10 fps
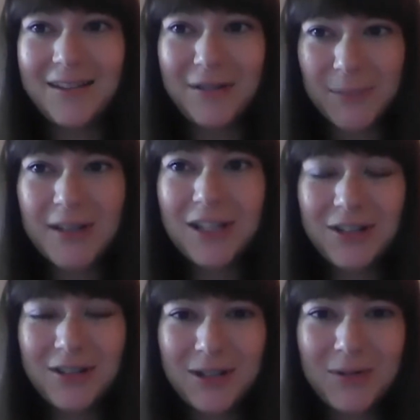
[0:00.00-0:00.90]

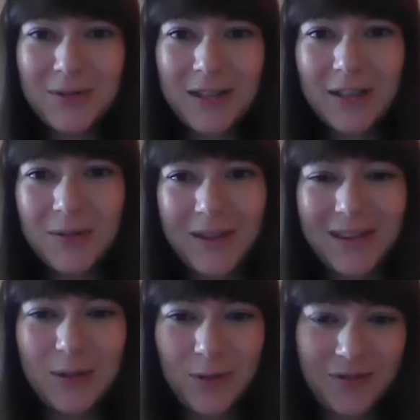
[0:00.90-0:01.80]
especially journalists who deals
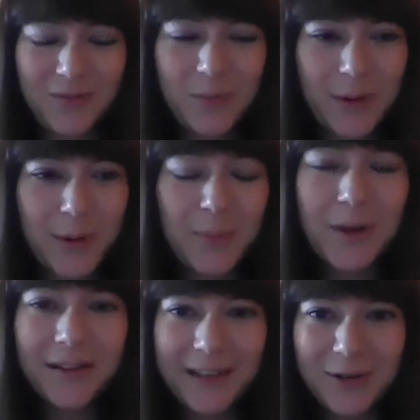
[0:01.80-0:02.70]
with sort
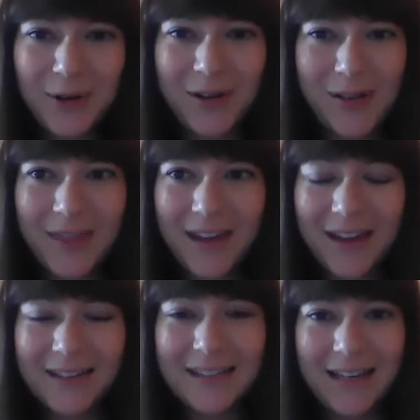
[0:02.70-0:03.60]
of political
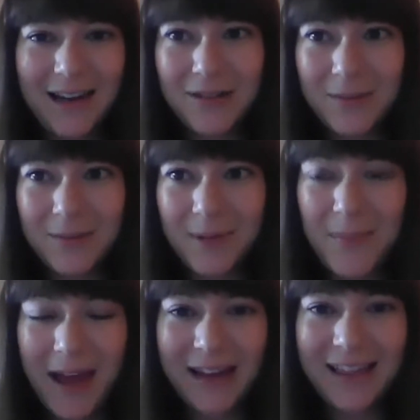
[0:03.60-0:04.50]
things and now
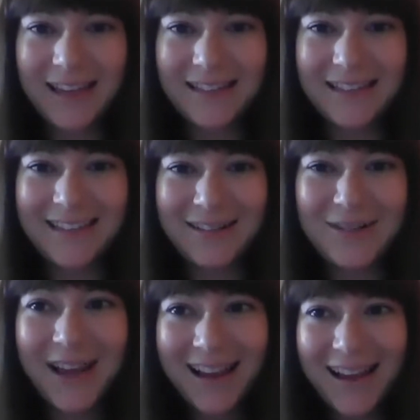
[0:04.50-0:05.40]
diplomatic things,
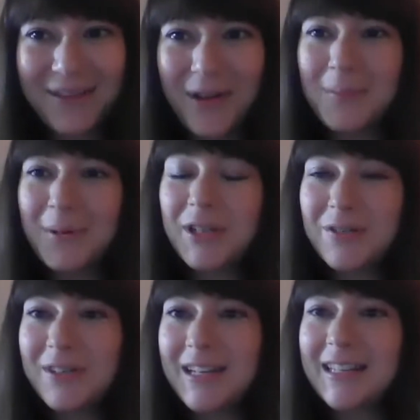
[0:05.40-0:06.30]
there's not a lot of
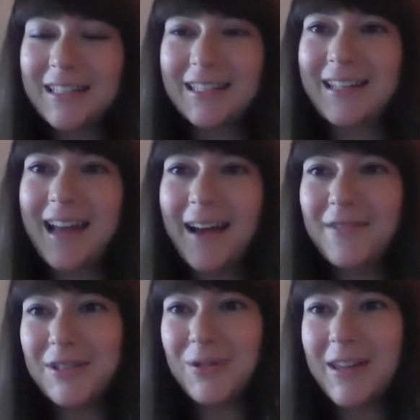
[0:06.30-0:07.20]
opportunities to
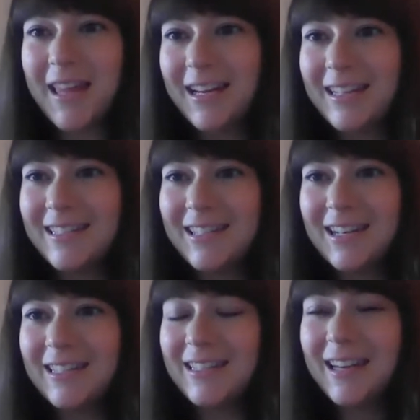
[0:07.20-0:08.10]
have a story that is
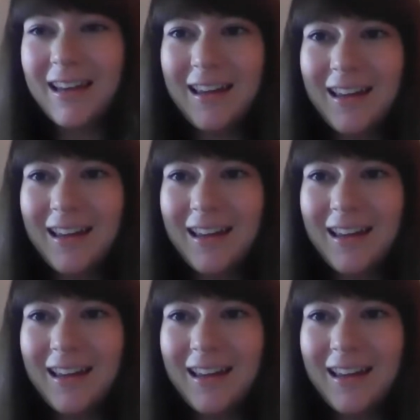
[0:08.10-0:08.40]
just,